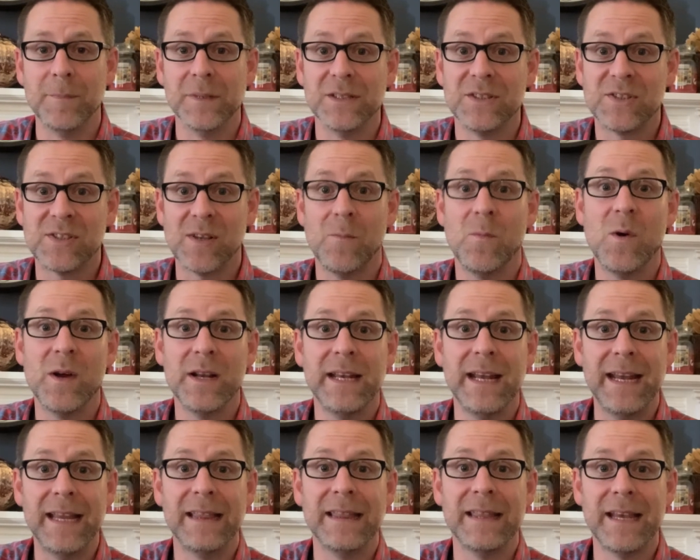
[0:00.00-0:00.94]
someone
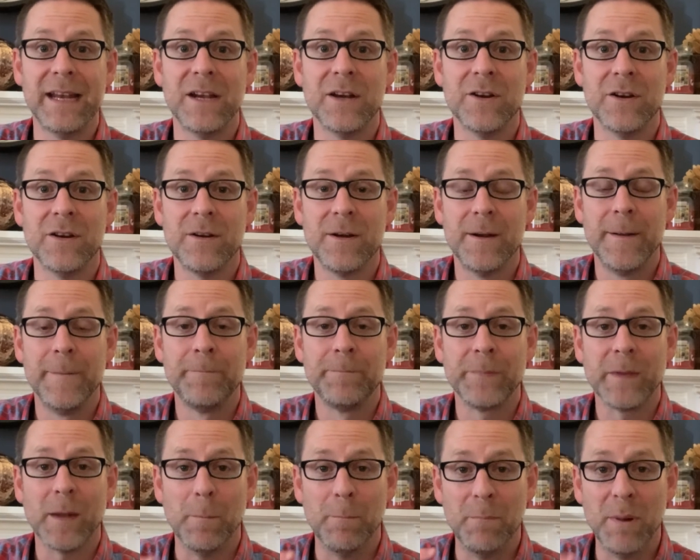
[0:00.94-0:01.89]
in their
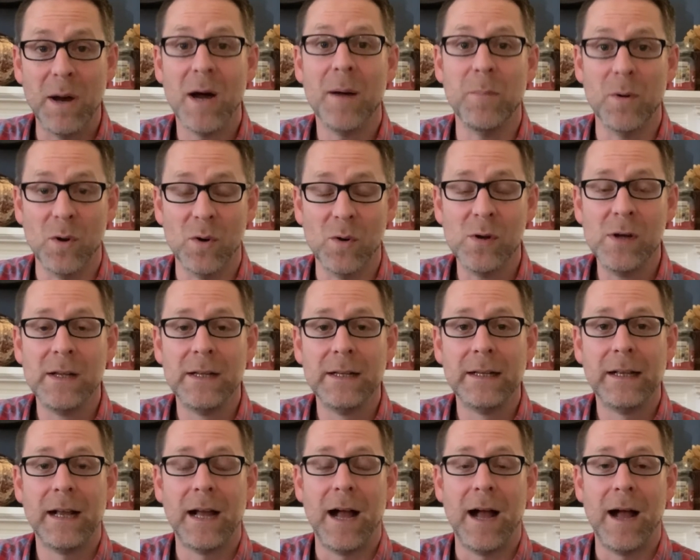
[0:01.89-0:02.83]
bubble
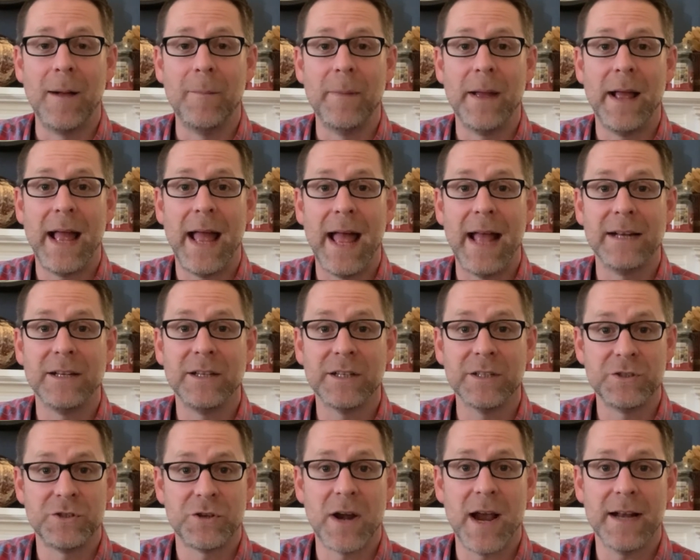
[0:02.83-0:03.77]
had
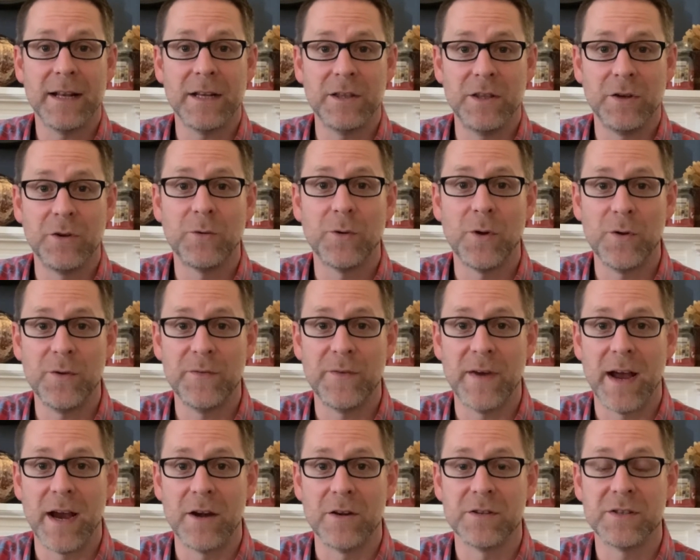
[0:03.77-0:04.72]
contracted the
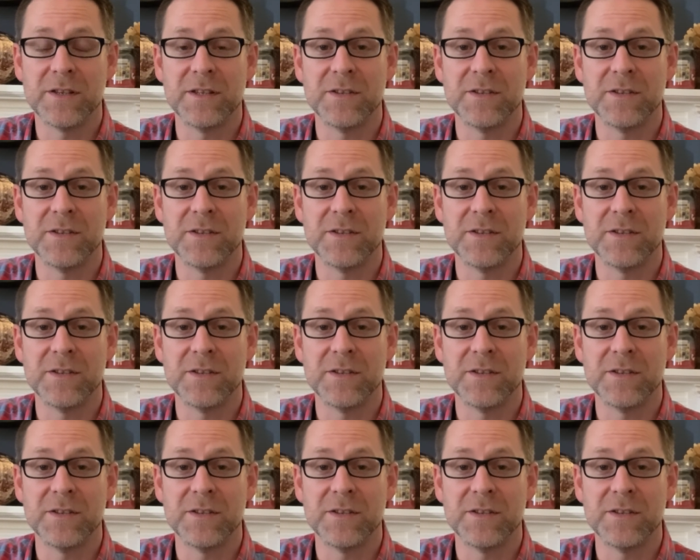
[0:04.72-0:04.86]
coronavirus.